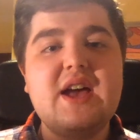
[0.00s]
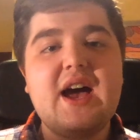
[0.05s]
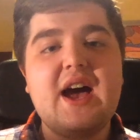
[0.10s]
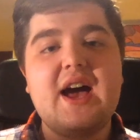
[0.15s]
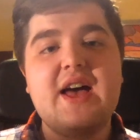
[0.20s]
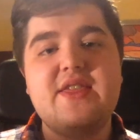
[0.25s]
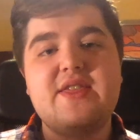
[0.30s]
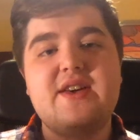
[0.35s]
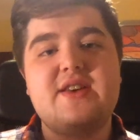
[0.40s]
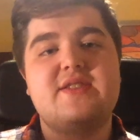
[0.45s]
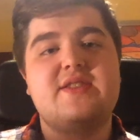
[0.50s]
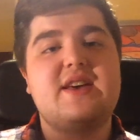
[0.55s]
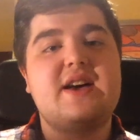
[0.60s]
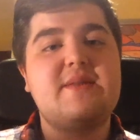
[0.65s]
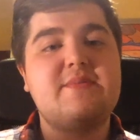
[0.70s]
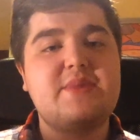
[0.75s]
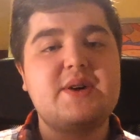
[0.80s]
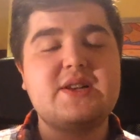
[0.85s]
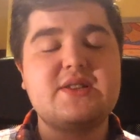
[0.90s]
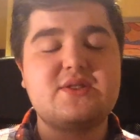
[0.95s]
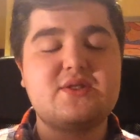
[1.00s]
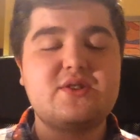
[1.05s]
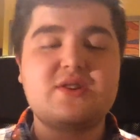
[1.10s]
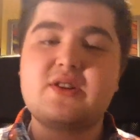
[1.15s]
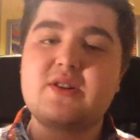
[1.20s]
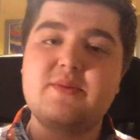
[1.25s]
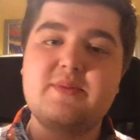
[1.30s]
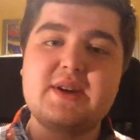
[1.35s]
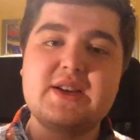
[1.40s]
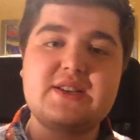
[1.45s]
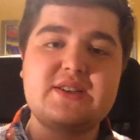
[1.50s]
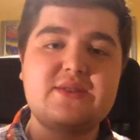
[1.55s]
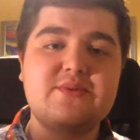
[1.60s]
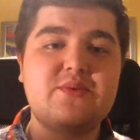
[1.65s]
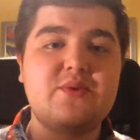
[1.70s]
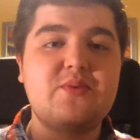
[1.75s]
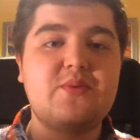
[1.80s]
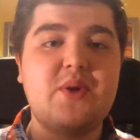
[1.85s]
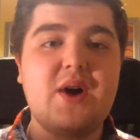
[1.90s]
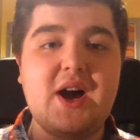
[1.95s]
and then that person on the committee
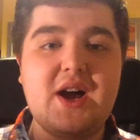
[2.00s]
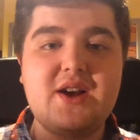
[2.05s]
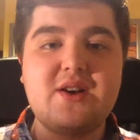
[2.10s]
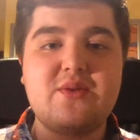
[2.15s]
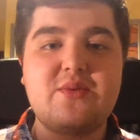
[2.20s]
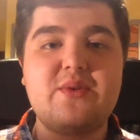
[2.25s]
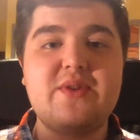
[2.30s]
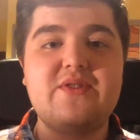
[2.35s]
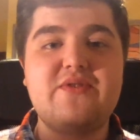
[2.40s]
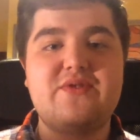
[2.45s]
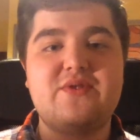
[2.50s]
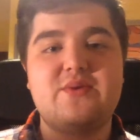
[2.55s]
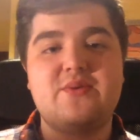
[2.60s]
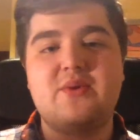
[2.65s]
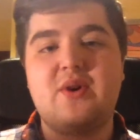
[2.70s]
will work with you